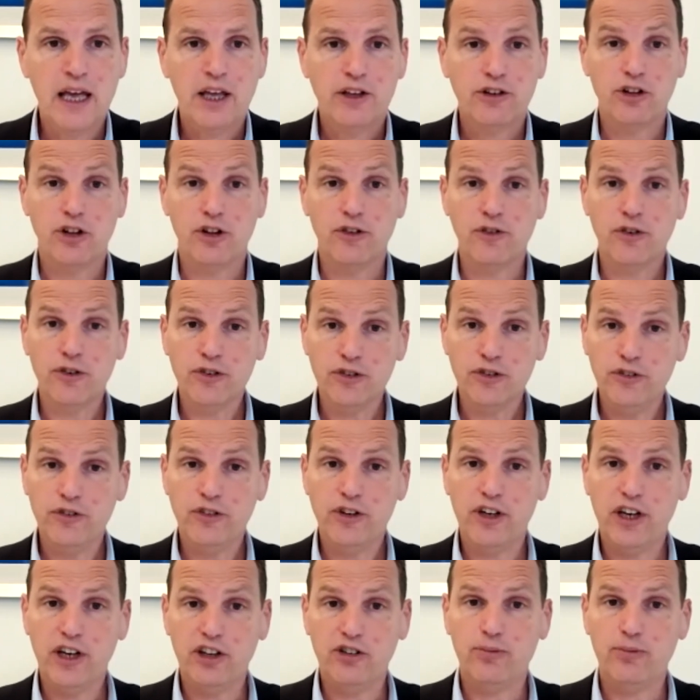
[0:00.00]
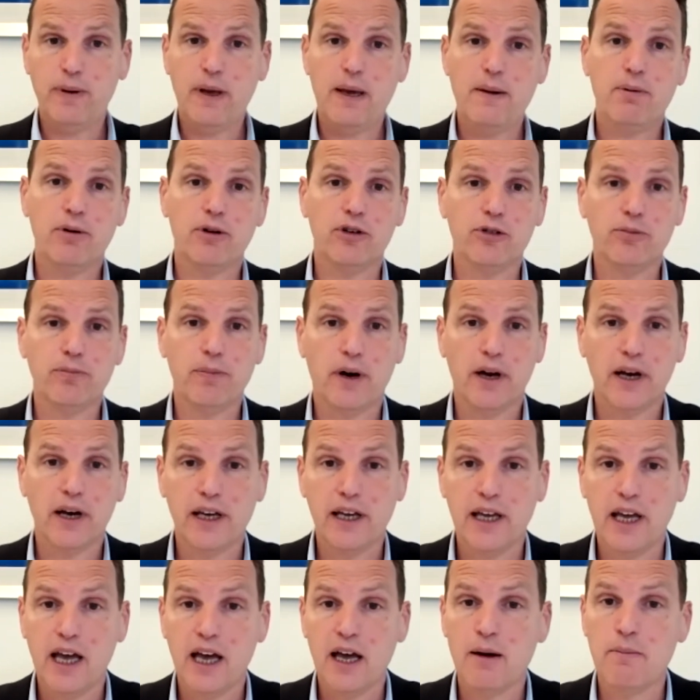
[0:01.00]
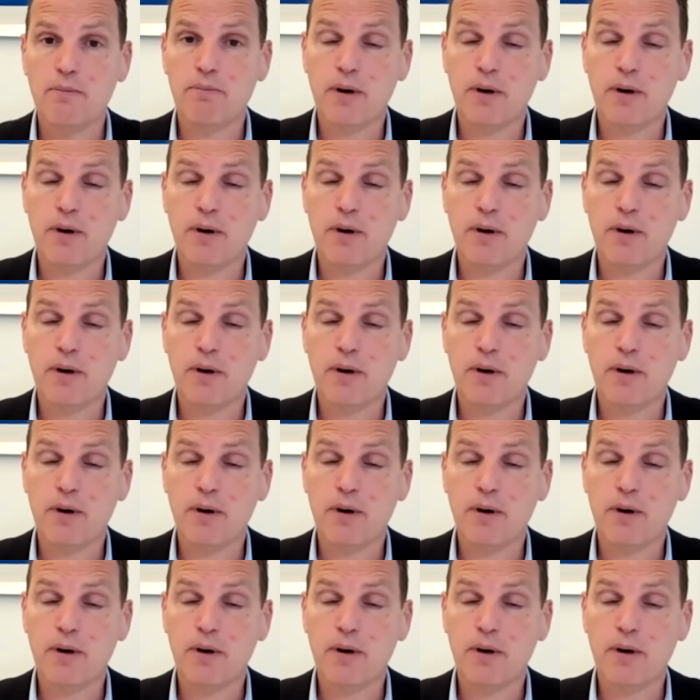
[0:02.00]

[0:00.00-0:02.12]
So the first of today's papers by